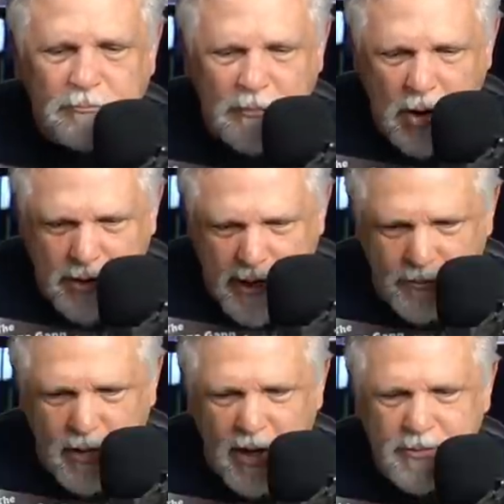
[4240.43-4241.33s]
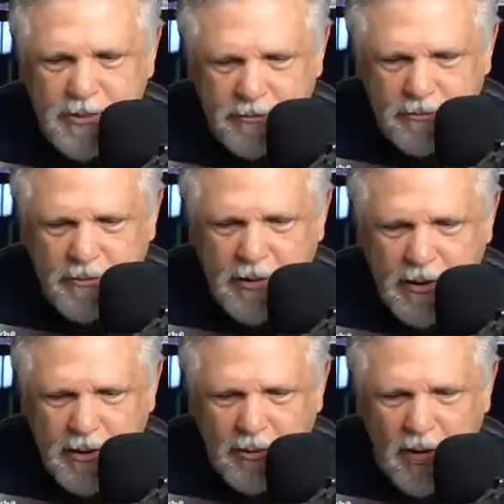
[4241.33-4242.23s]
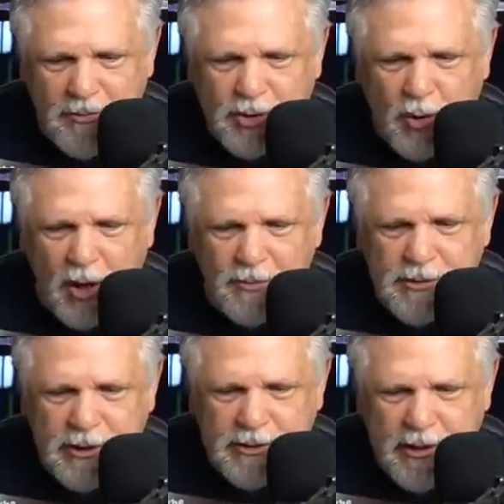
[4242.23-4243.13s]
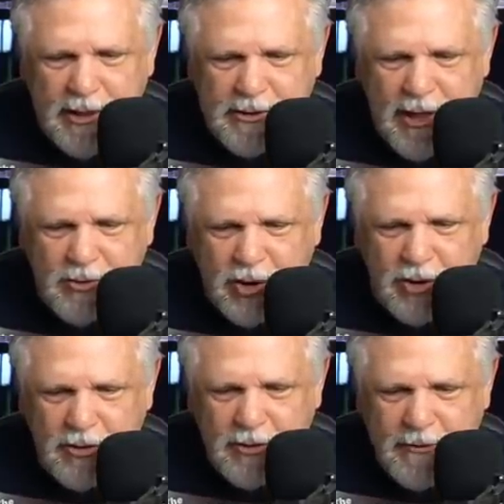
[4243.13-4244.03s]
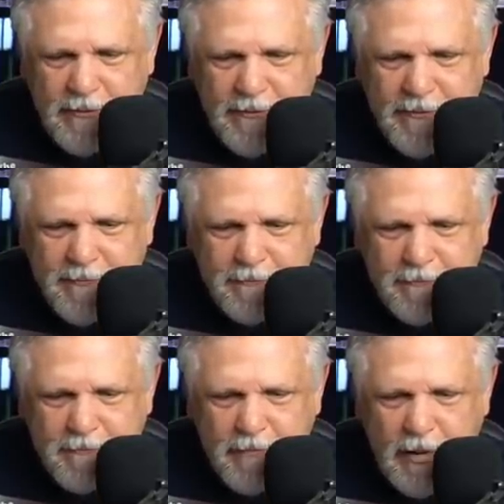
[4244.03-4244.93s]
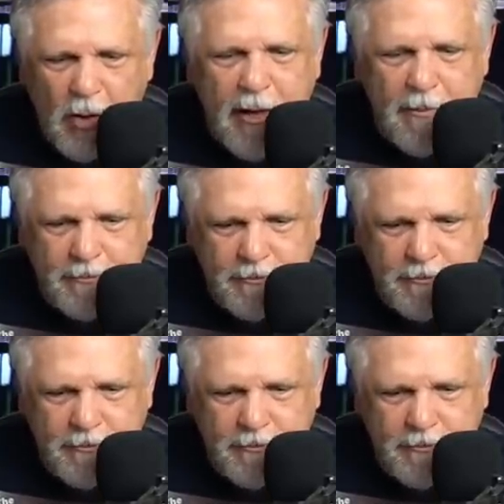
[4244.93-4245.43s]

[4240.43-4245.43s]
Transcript: Okay, Rob's Aquarium says, sound good. Okay.